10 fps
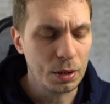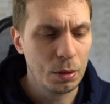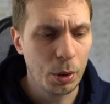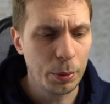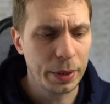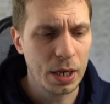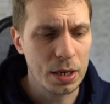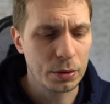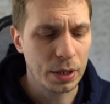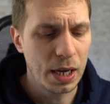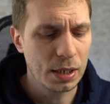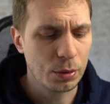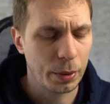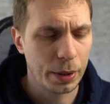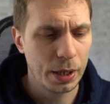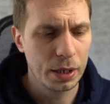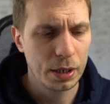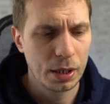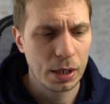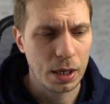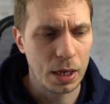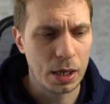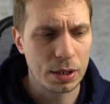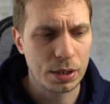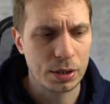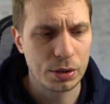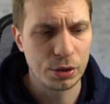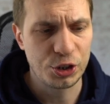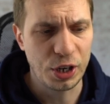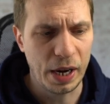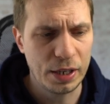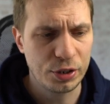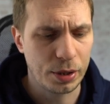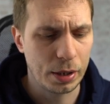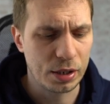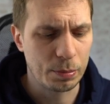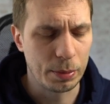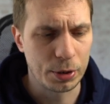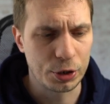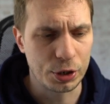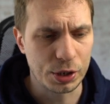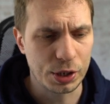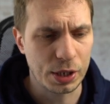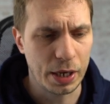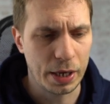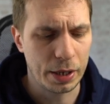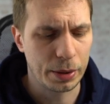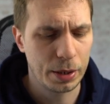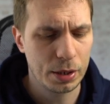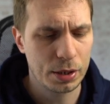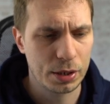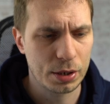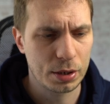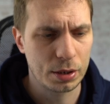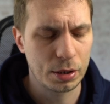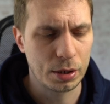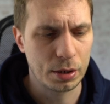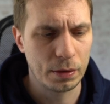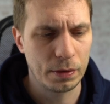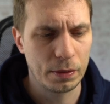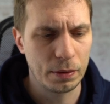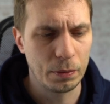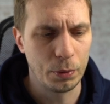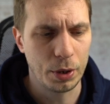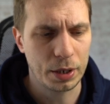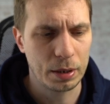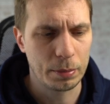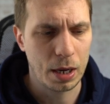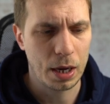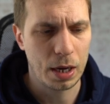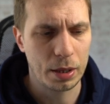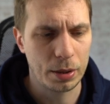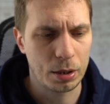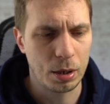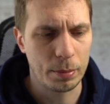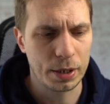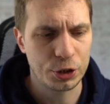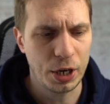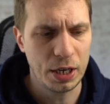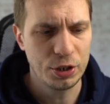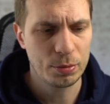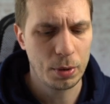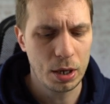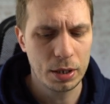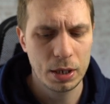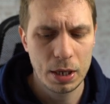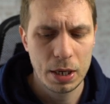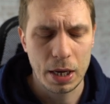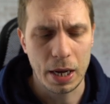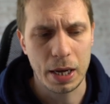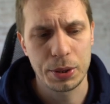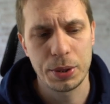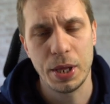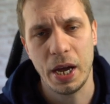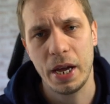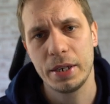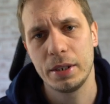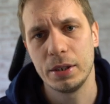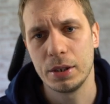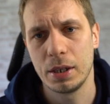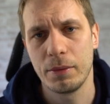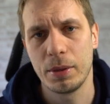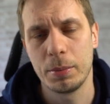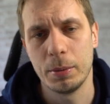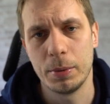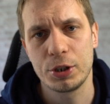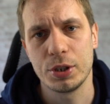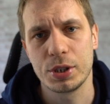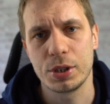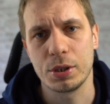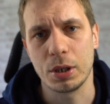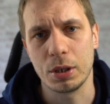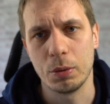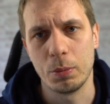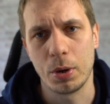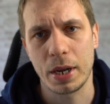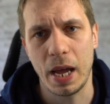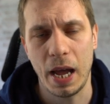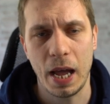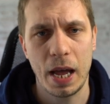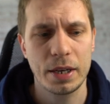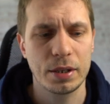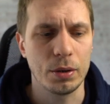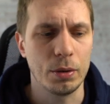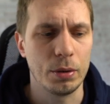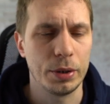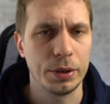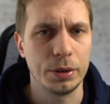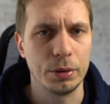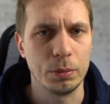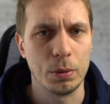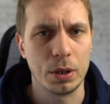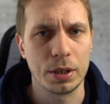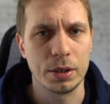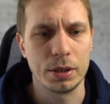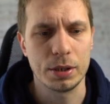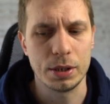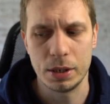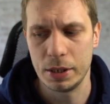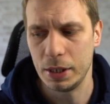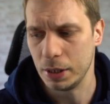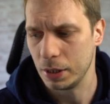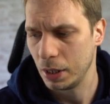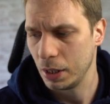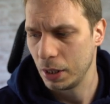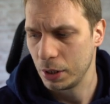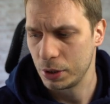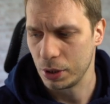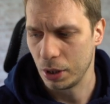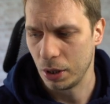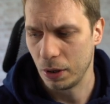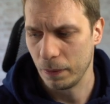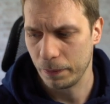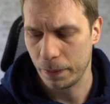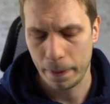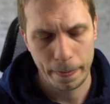what we can do next with it is to change these permissions, and this is working by the command chmod. And then you give the permissions you want to add or you want to delete. So